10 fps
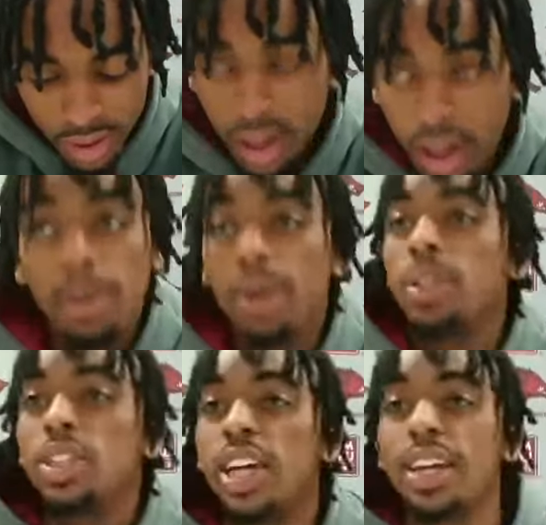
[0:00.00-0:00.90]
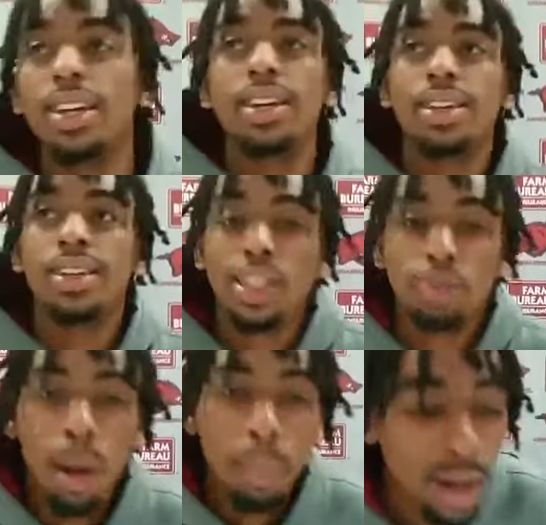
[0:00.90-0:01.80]
I mean, with JD, that's
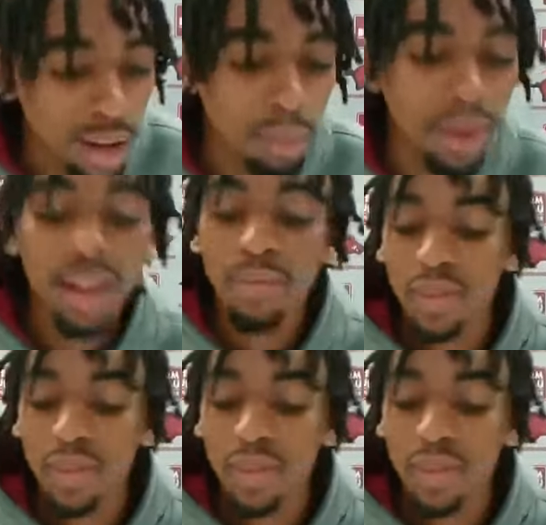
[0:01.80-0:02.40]
my brother, man.